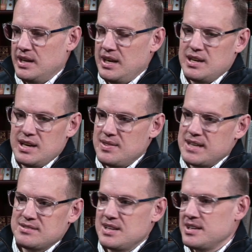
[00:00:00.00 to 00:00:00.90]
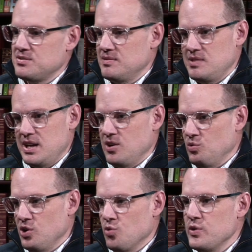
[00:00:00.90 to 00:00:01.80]
And that's not,
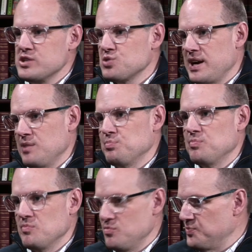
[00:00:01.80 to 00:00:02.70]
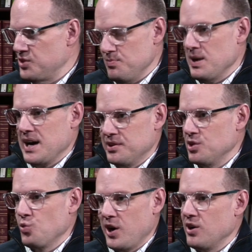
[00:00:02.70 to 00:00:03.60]
look, we try to
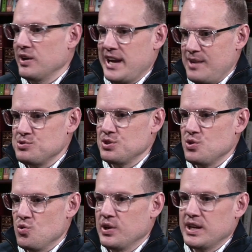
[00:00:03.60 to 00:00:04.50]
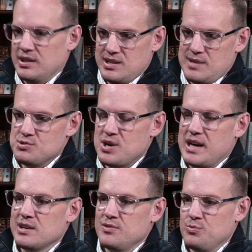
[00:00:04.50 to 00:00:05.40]
monitor where our games are going and keep
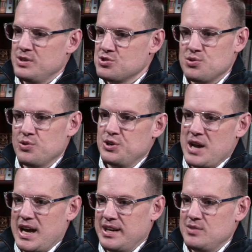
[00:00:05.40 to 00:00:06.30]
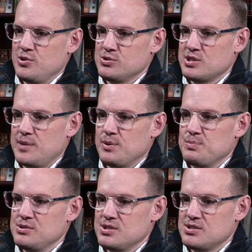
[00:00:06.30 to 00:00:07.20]
track of them, ensure they're not in those type of
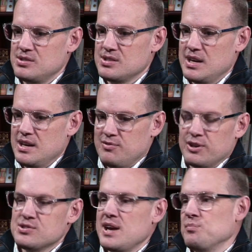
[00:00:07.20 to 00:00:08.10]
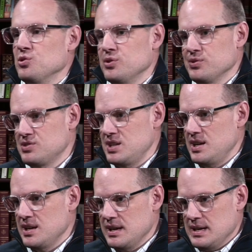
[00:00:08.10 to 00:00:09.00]
positions. For example, you'll
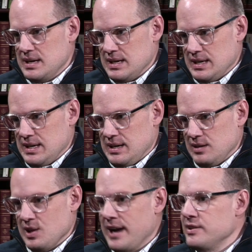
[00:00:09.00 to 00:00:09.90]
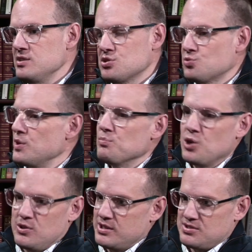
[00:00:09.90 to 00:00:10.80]
see a lot of these strip
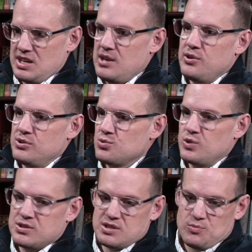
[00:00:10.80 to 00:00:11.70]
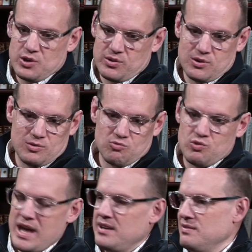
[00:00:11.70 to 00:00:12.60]
mall casinos where someone will
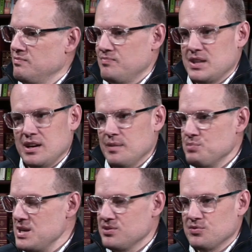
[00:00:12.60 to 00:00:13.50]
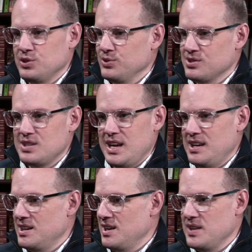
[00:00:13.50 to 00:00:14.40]
rent a piece of real
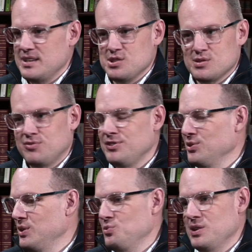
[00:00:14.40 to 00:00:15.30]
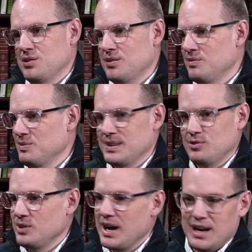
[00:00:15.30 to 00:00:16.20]
estate and then just fill it with,
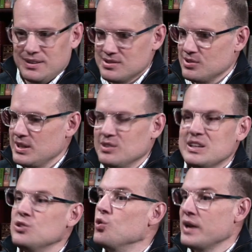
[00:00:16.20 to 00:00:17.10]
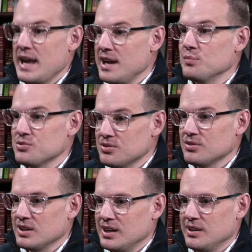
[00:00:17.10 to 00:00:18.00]
honestly, illegal games.
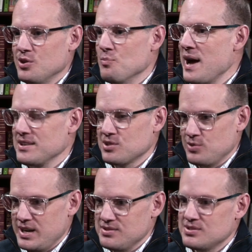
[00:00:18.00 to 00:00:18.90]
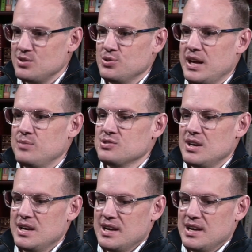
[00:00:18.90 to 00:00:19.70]
They'll masquerade as skill games.